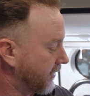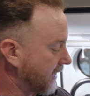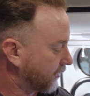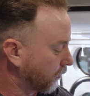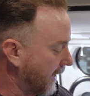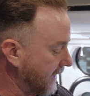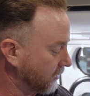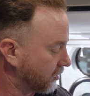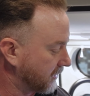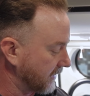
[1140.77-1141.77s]
that, the
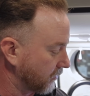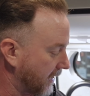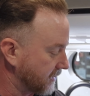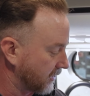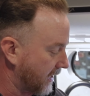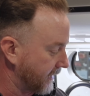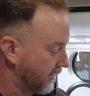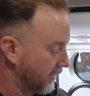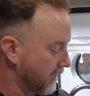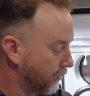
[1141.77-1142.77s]
range. To get the range to light,
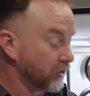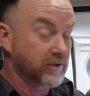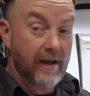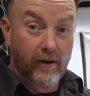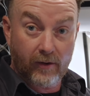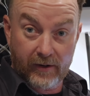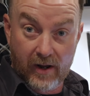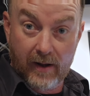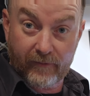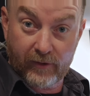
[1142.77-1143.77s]
push down on the
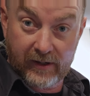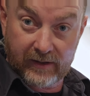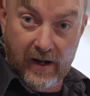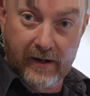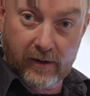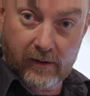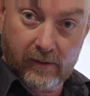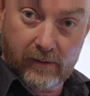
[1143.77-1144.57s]
knob for the igniter.